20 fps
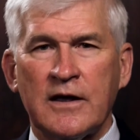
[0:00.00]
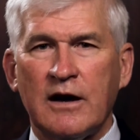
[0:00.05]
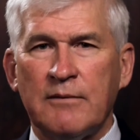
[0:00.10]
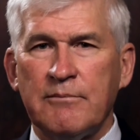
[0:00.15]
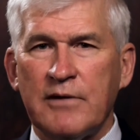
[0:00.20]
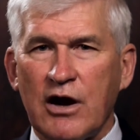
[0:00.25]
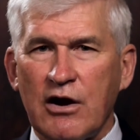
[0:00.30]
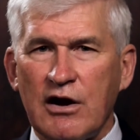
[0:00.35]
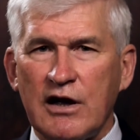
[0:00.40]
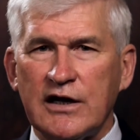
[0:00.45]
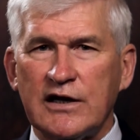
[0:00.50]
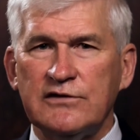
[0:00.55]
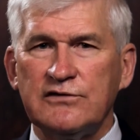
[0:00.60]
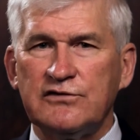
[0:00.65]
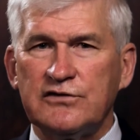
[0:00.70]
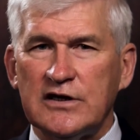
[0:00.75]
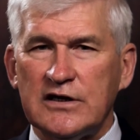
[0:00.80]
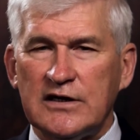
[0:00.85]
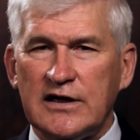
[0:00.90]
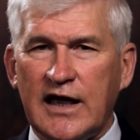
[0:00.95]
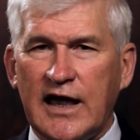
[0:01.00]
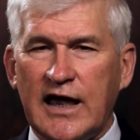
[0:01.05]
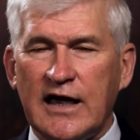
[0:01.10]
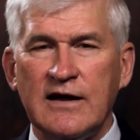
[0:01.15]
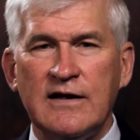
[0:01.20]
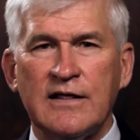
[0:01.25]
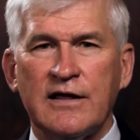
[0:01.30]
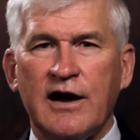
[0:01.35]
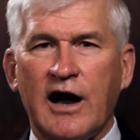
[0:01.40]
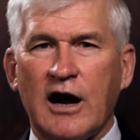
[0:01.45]
Americans
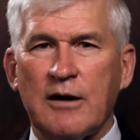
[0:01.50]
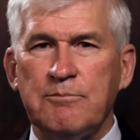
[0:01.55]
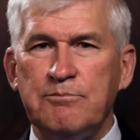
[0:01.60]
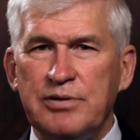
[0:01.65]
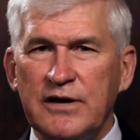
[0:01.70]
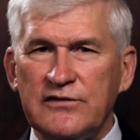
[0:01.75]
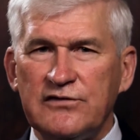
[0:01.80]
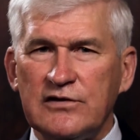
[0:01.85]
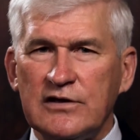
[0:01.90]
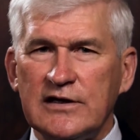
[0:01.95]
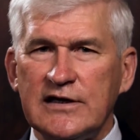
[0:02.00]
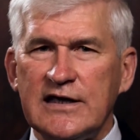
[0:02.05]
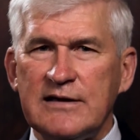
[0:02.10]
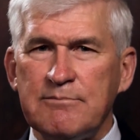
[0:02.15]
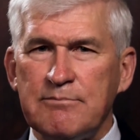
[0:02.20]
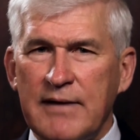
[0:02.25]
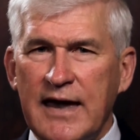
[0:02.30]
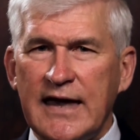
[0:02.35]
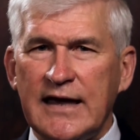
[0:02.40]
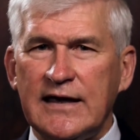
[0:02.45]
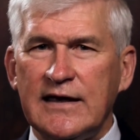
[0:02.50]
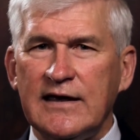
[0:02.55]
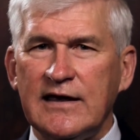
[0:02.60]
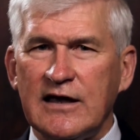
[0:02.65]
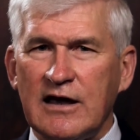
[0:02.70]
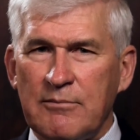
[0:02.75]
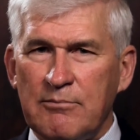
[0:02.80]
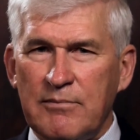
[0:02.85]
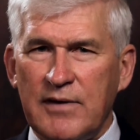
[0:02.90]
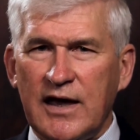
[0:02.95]
today are busily
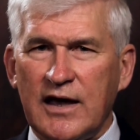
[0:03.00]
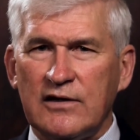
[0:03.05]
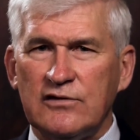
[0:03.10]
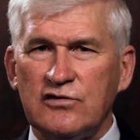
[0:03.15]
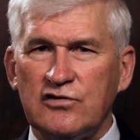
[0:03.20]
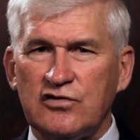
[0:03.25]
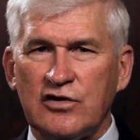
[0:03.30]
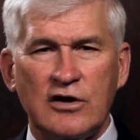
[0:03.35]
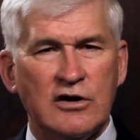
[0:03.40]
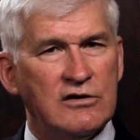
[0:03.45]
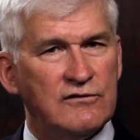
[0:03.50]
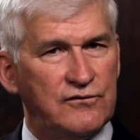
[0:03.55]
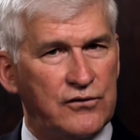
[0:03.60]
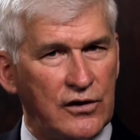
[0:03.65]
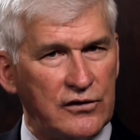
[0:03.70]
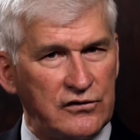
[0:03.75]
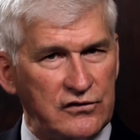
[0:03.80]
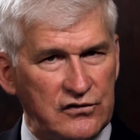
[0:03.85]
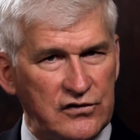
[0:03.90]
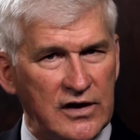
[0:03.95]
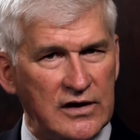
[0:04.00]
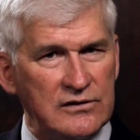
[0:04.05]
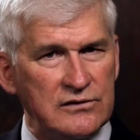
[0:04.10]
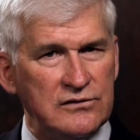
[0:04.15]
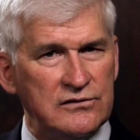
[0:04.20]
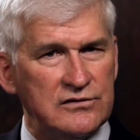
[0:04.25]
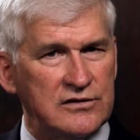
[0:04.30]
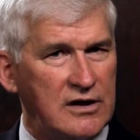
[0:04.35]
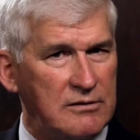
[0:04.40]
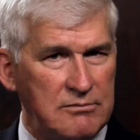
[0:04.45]
making amends for
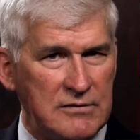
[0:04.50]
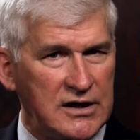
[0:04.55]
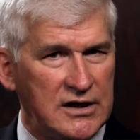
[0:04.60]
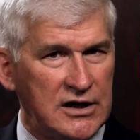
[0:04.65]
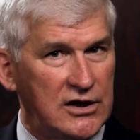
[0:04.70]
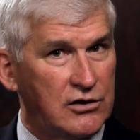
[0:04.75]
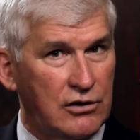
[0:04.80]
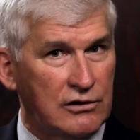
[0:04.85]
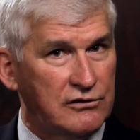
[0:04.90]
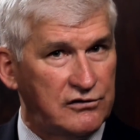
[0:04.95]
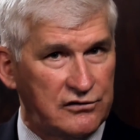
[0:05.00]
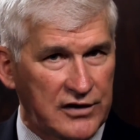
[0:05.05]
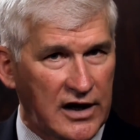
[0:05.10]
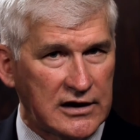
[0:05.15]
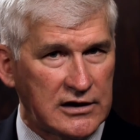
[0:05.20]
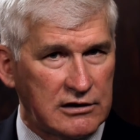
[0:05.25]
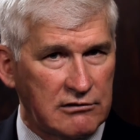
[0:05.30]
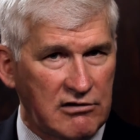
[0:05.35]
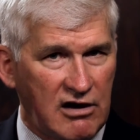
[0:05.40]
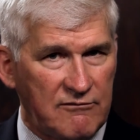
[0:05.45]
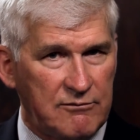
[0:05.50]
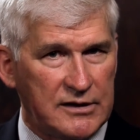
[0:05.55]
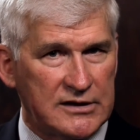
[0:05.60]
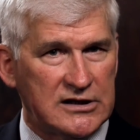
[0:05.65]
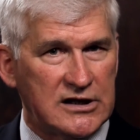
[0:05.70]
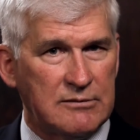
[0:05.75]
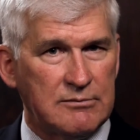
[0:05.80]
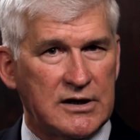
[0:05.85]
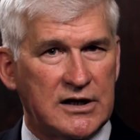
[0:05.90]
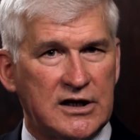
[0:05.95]
sins committed or said to have been
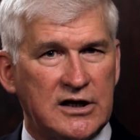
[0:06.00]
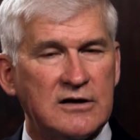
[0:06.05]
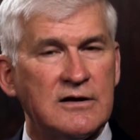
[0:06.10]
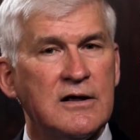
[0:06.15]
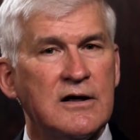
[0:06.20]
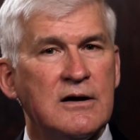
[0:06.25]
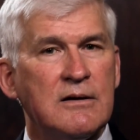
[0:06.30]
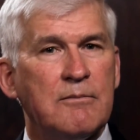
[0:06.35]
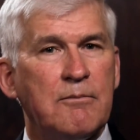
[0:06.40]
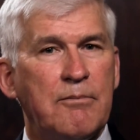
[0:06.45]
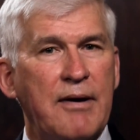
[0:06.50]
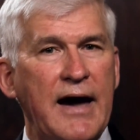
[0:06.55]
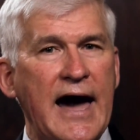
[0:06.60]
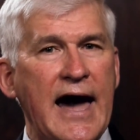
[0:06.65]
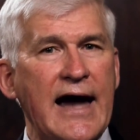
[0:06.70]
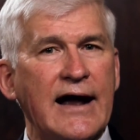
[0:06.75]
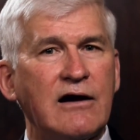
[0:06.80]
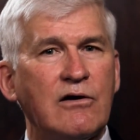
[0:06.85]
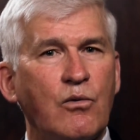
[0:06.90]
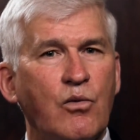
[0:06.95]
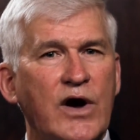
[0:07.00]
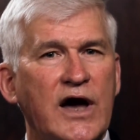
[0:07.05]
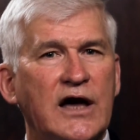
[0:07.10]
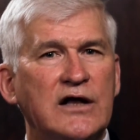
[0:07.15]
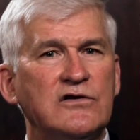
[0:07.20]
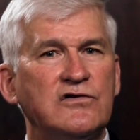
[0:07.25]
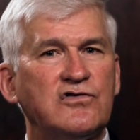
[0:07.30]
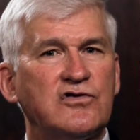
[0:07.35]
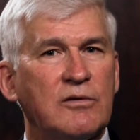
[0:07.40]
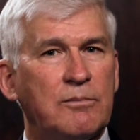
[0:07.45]
committed back
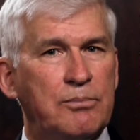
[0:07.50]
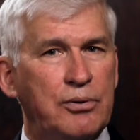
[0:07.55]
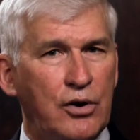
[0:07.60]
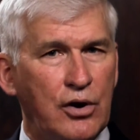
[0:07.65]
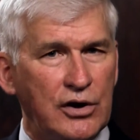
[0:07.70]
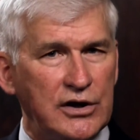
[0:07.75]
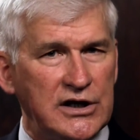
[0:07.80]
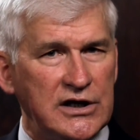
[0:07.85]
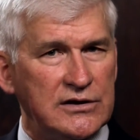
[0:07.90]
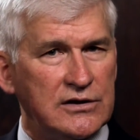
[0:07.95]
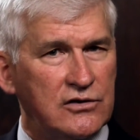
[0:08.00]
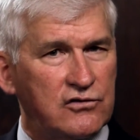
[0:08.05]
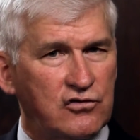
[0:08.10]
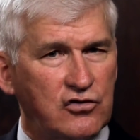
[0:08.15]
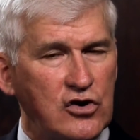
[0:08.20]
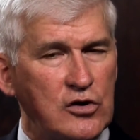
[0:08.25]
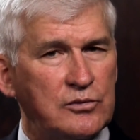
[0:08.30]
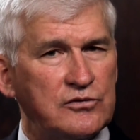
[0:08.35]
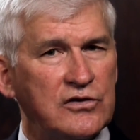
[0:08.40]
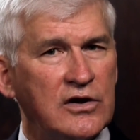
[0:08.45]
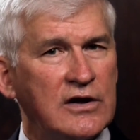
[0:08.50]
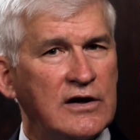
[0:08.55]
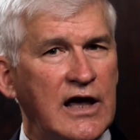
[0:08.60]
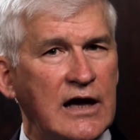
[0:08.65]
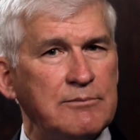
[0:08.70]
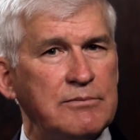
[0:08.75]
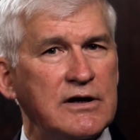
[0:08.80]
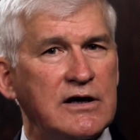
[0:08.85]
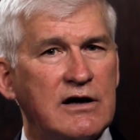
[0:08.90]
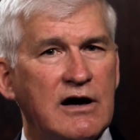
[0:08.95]
when supporting the troops
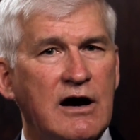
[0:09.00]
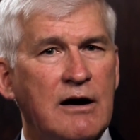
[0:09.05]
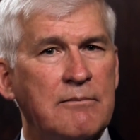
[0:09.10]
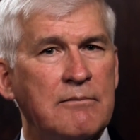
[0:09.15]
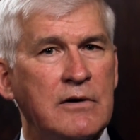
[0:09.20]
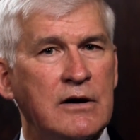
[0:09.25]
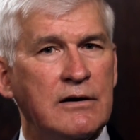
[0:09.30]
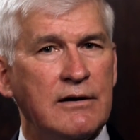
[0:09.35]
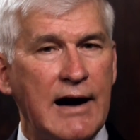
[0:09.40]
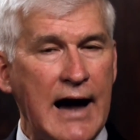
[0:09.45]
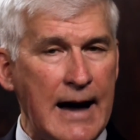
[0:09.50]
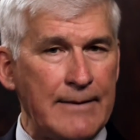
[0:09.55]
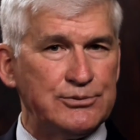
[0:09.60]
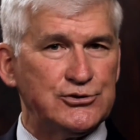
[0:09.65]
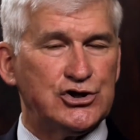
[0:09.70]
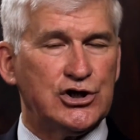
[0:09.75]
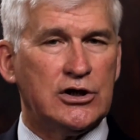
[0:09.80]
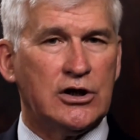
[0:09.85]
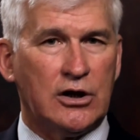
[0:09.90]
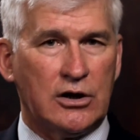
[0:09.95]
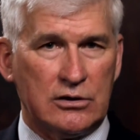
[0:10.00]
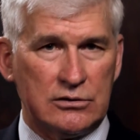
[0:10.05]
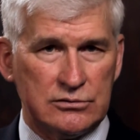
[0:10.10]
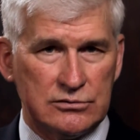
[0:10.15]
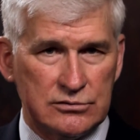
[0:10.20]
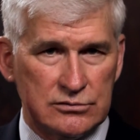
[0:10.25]
had become optional.